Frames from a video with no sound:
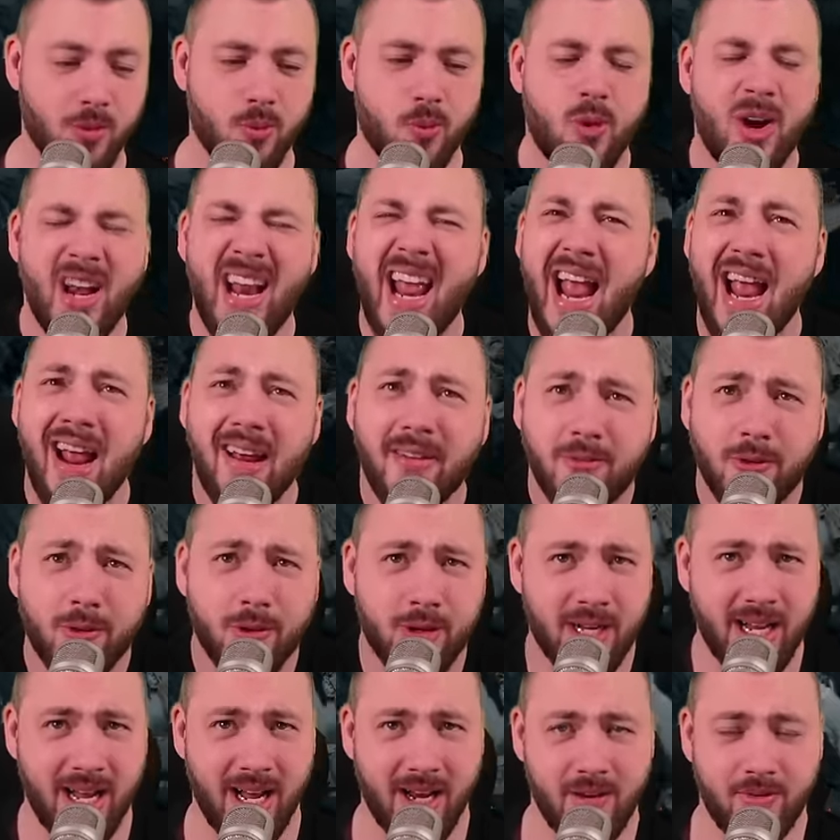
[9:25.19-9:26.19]
whatever
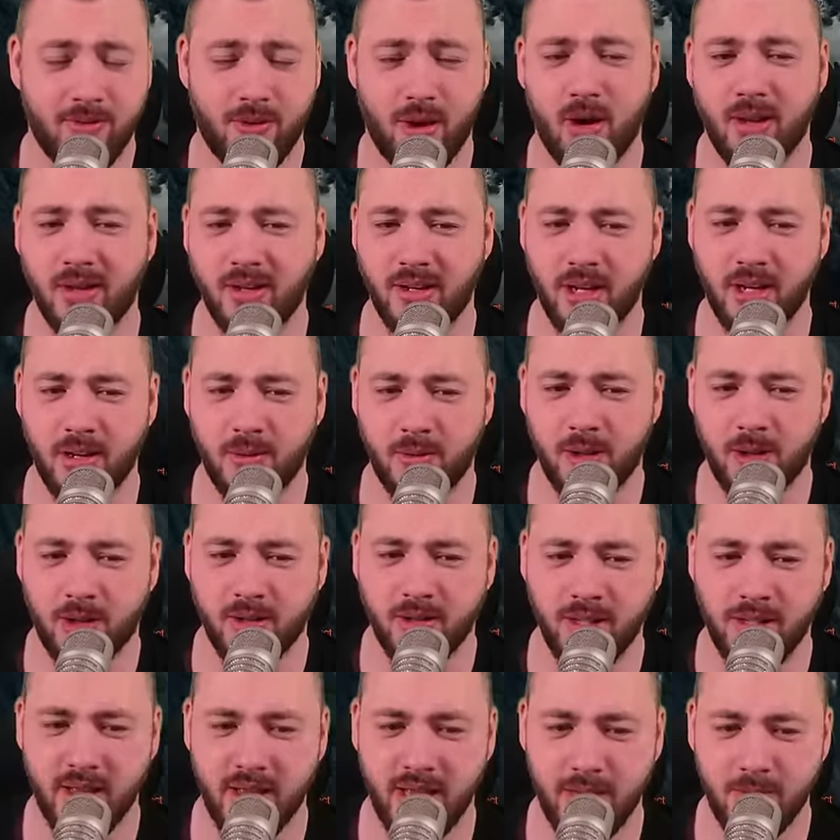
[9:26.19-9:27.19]
kind of endgame
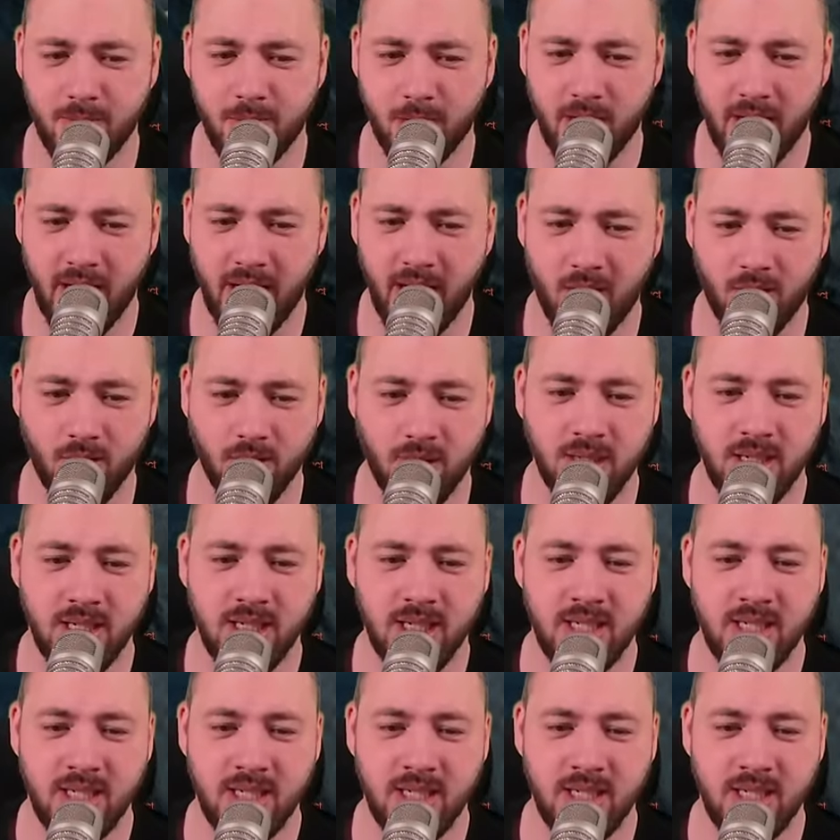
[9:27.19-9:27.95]
content they bring out,